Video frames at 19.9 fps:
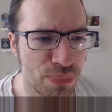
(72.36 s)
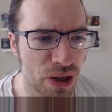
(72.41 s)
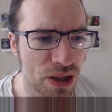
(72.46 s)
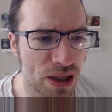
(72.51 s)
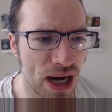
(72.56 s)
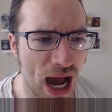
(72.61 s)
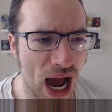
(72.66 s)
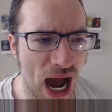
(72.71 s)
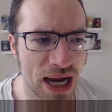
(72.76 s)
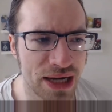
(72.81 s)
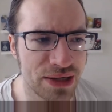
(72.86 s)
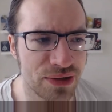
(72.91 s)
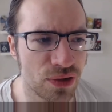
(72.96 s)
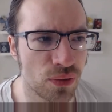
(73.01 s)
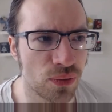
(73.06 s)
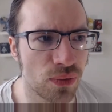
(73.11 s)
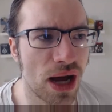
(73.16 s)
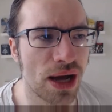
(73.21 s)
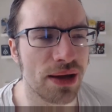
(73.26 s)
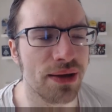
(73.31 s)
but I
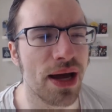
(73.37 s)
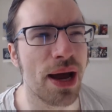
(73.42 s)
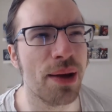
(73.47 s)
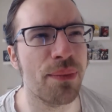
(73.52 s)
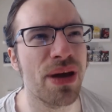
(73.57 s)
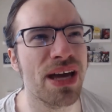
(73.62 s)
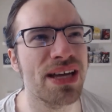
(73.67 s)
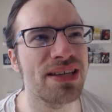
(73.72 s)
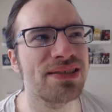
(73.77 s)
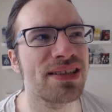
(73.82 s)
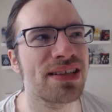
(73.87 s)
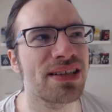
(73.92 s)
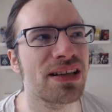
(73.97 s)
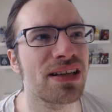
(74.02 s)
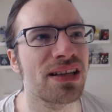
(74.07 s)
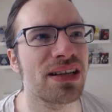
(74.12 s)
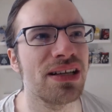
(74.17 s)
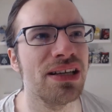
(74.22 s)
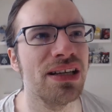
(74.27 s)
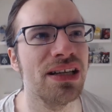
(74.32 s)
don't, I, I
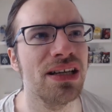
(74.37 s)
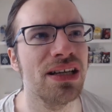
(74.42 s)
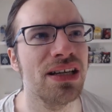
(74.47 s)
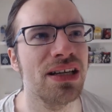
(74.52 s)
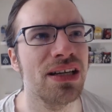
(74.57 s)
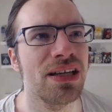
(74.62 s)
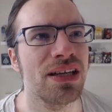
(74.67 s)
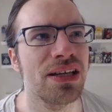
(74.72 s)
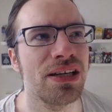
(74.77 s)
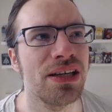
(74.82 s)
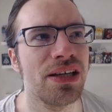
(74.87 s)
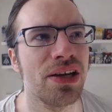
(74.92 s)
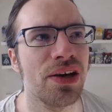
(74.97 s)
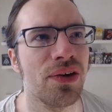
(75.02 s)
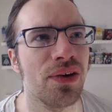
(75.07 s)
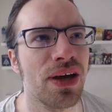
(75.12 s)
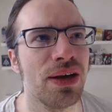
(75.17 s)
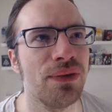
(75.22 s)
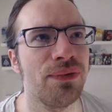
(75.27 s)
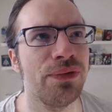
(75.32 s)
basically, you
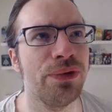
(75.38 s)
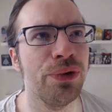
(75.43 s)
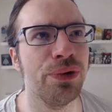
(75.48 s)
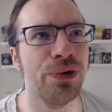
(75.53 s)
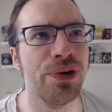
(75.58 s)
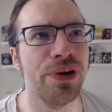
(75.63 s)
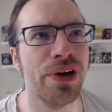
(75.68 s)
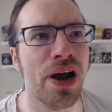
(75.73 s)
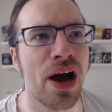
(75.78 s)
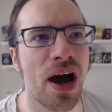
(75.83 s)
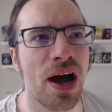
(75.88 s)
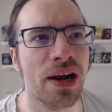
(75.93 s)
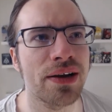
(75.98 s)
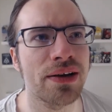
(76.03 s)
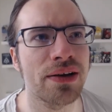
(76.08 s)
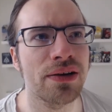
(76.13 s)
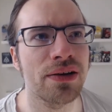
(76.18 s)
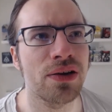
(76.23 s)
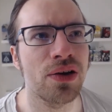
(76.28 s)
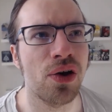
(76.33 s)
know, if you're
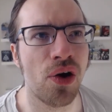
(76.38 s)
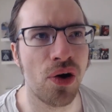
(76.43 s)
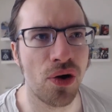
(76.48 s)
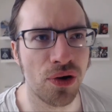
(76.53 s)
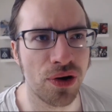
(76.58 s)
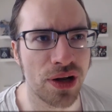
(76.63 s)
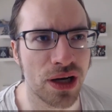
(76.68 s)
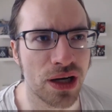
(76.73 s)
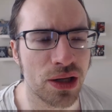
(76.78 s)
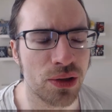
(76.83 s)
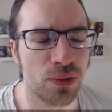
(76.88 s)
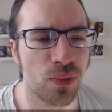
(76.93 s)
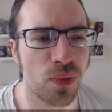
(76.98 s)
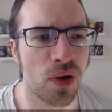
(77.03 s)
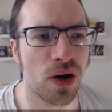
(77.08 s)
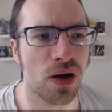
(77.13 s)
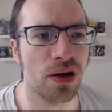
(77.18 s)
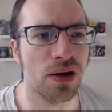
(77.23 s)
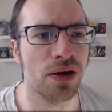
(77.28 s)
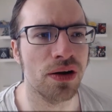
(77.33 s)
not hurting
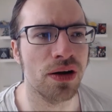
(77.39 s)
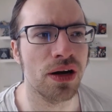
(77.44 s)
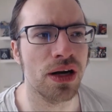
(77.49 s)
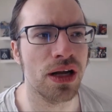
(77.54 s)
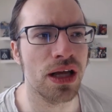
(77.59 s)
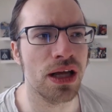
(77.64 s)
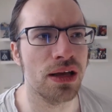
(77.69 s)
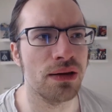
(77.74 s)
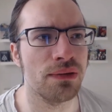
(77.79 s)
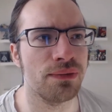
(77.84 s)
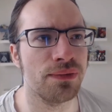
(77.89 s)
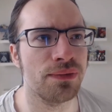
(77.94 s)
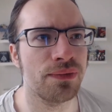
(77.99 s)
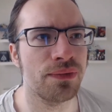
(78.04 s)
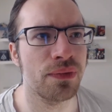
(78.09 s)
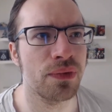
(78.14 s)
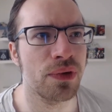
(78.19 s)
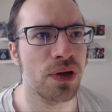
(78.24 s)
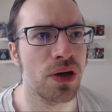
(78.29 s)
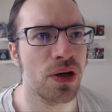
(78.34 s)
anyone,
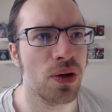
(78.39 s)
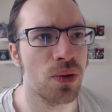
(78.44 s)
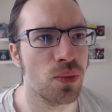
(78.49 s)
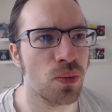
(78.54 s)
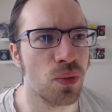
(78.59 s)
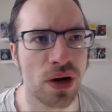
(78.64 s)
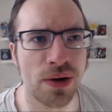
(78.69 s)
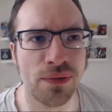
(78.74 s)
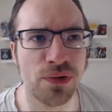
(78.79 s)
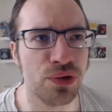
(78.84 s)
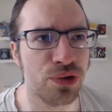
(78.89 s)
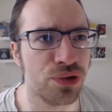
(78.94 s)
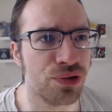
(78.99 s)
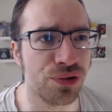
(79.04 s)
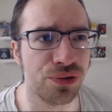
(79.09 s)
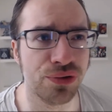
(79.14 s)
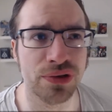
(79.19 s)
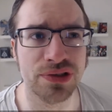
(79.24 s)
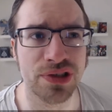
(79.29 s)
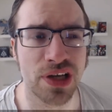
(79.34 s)
if whatever
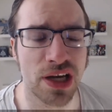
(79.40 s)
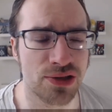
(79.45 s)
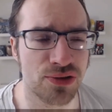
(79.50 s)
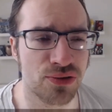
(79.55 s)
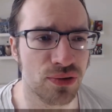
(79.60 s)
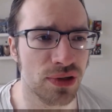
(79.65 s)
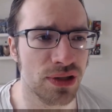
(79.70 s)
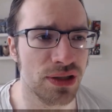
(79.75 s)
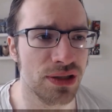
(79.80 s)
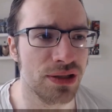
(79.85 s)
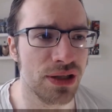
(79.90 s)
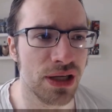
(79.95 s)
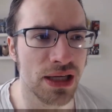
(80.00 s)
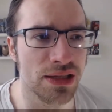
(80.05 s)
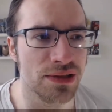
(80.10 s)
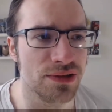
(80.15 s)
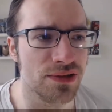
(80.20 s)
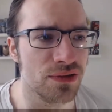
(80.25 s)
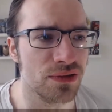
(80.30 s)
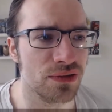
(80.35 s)
you're doing sexually
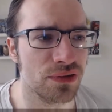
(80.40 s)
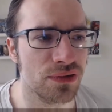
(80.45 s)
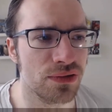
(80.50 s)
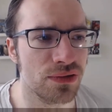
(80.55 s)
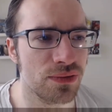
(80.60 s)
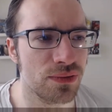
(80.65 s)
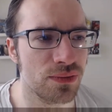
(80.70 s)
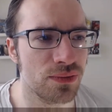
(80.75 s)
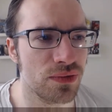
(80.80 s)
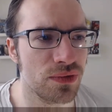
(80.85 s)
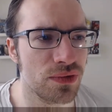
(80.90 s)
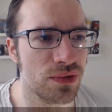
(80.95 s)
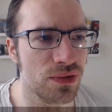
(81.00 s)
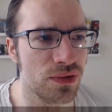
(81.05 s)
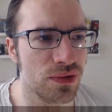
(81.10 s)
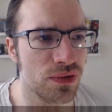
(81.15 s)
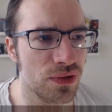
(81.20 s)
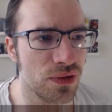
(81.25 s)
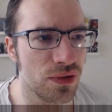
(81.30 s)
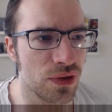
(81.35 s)
isn't,
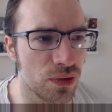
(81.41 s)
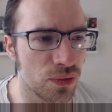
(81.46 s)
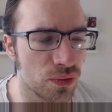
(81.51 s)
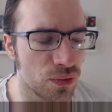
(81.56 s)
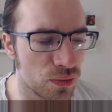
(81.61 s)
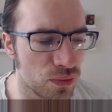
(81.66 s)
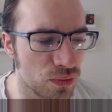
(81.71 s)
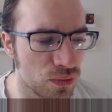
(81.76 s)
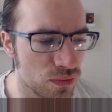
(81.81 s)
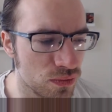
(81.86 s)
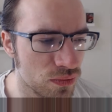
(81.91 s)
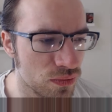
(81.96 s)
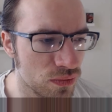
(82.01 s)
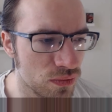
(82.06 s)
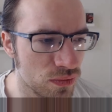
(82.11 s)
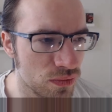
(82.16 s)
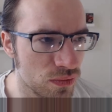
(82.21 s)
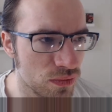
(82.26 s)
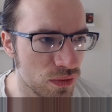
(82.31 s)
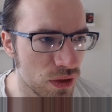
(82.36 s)
you know,
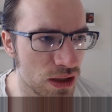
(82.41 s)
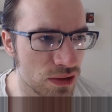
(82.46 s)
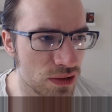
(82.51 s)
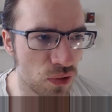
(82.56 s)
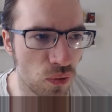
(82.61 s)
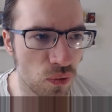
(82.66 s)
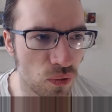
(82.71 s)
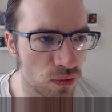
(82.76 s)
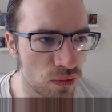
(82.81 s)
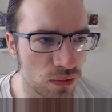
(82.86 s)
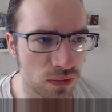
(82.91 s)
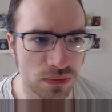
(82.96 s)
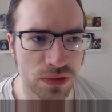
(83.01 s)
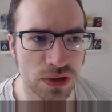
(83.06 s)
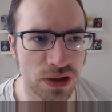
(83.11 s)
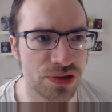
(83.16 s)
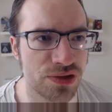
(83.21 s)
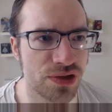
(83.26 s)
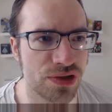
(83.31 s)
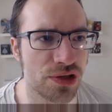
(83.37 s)
is
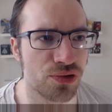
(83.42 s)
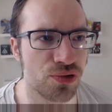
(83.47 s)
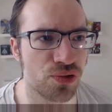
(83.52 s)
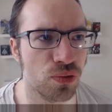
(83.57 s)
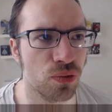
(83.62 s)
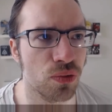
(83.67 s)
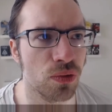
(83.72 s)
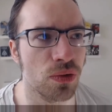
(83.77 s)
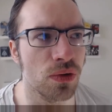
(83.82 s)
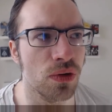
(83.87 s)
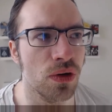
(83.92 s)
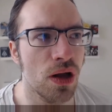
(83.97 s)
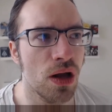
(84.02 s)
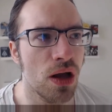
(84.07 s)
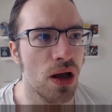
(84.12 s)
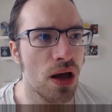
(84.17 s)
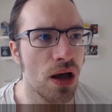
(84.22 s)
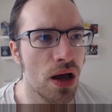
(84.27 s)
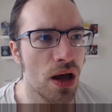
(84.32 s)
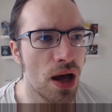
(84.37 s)
all consensual,
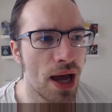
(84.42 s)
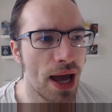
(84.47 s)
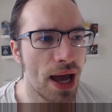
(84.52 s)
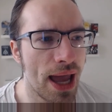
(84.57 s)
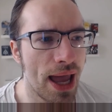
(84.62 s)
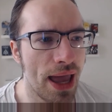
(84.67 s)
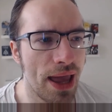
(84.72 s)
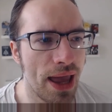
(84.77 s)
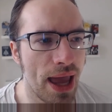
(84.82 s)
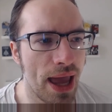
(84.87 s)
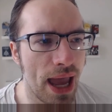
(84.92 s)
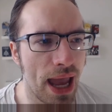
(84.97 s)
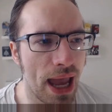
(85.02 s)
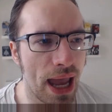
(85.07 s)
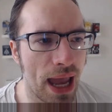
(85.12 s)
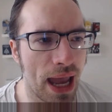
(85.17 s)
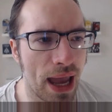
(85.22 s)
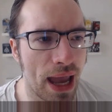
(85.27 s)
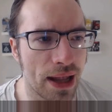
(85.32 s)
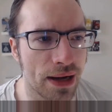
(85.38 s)

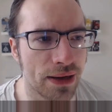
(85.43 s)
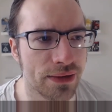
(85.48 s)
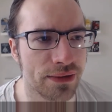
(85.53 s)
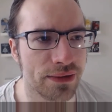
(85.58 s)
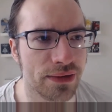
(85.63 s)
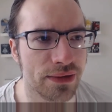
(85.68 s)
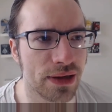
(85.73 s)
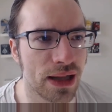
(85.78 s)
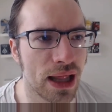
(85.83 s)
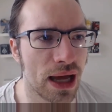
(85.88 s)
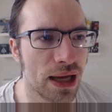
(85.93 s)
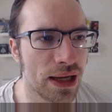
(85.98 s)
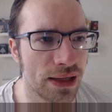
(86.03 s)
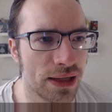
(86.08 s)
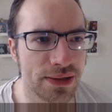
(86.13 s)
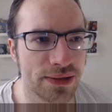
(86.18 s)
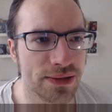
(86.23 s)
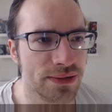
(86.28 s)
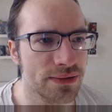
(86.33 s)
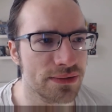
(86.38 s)
and
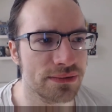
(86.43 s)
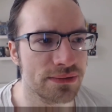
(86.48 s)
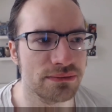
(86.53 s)
like